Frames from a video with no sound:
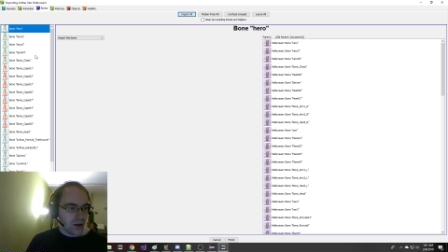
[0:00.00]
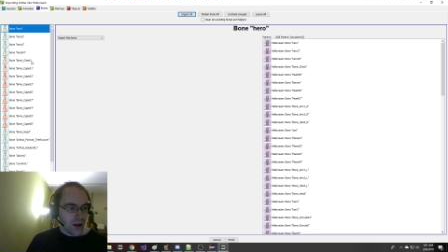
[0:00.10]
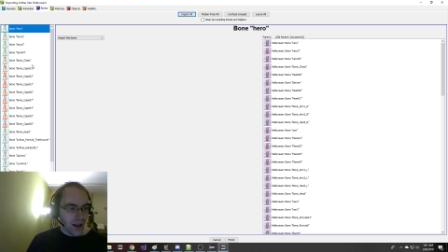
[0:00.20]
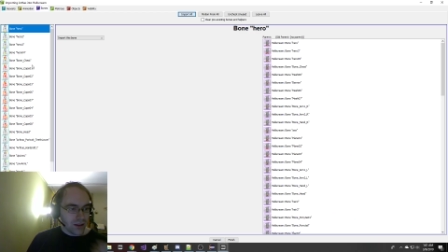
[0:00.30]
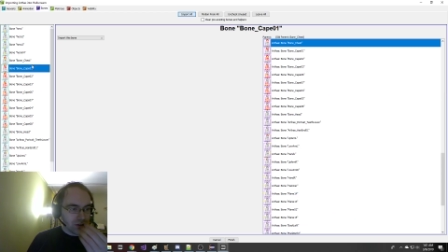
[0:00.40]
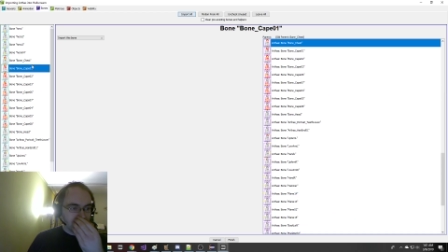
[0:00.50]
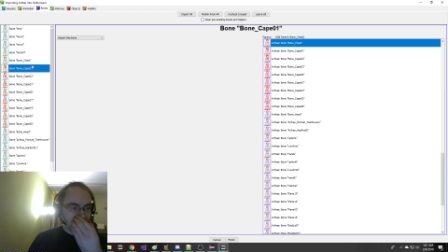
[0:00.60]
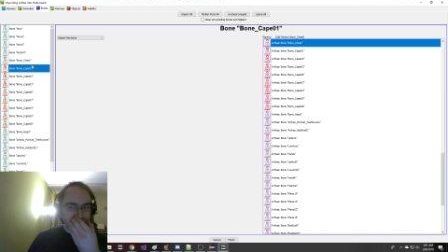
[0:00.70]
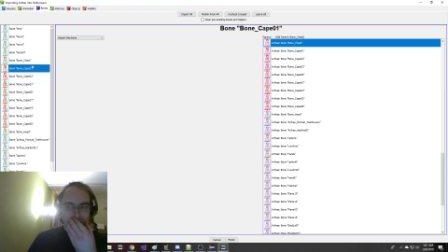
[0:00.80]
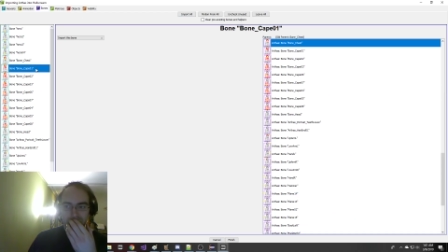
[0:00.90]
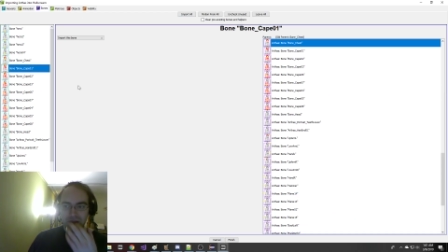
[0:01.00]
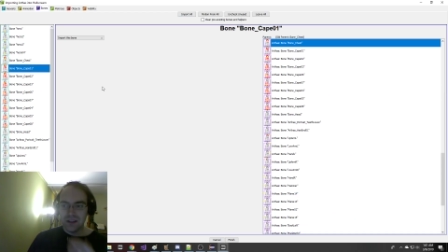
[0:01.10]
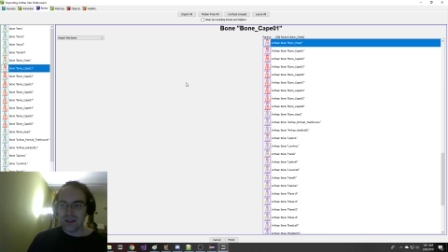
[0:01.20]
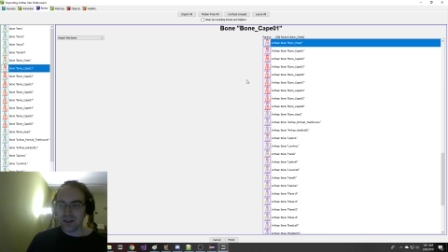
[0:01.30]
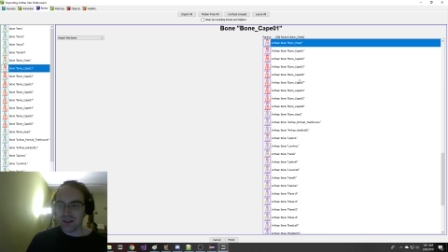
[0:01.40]
And the other key is going to be
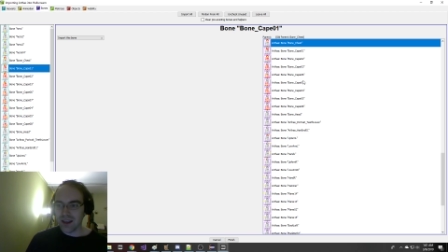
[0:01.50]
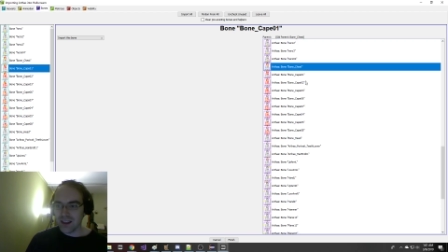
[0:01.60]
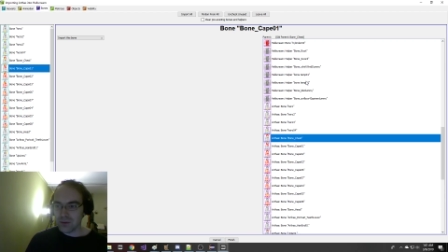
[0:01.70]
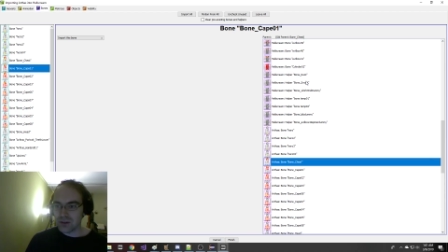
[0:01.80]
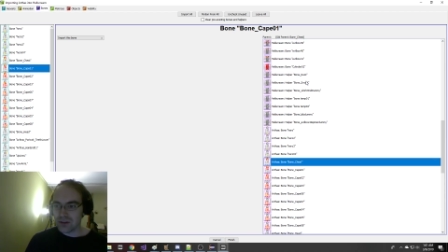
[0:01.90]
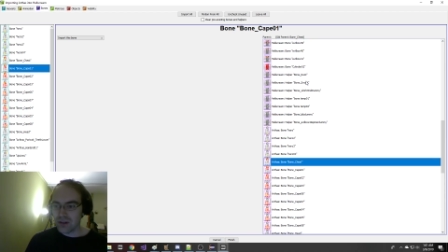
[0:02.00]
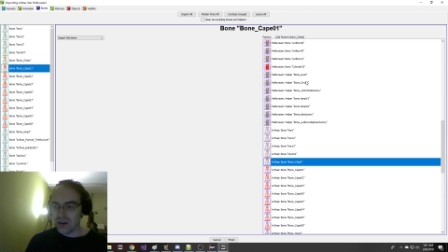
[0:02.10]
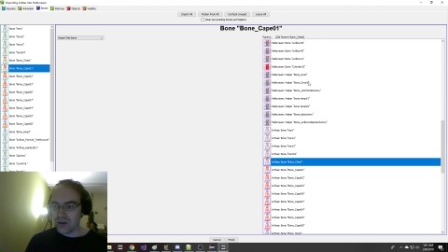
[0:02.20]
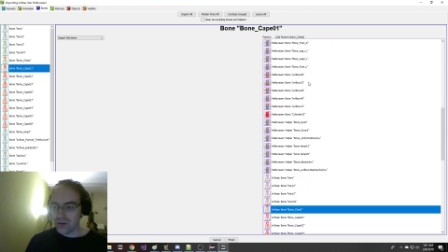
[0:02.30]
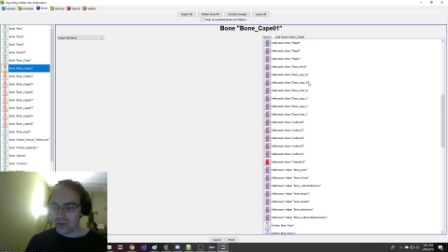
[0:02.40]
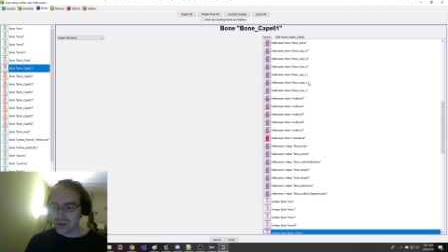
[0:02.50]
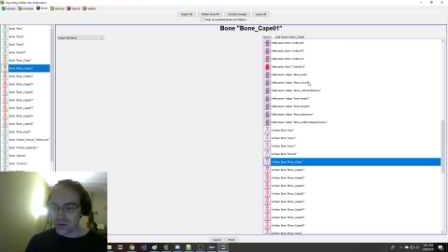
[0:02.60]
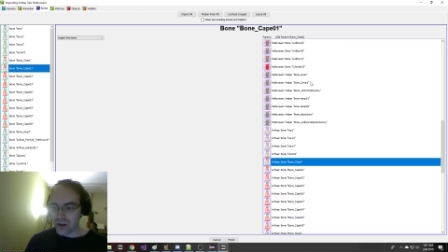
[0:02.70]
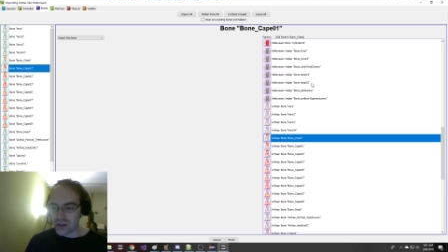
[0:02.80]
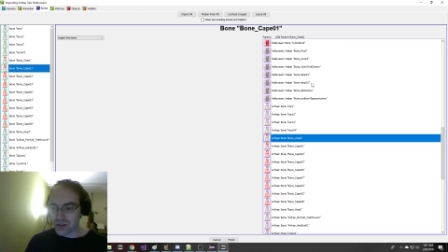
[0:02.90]
that the cape's node
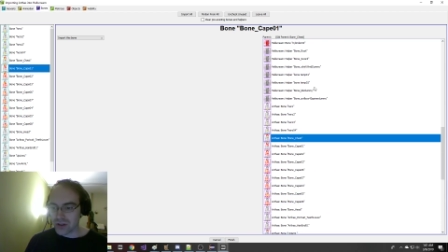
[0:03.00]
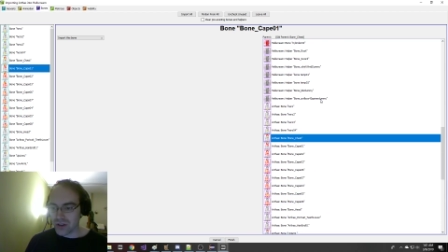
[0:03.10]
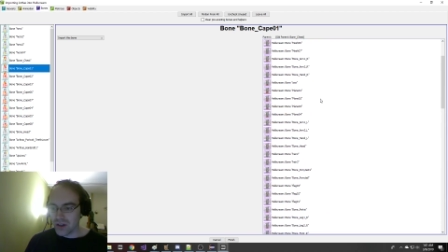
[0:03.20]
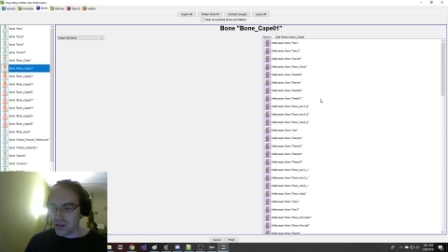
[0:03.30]
structure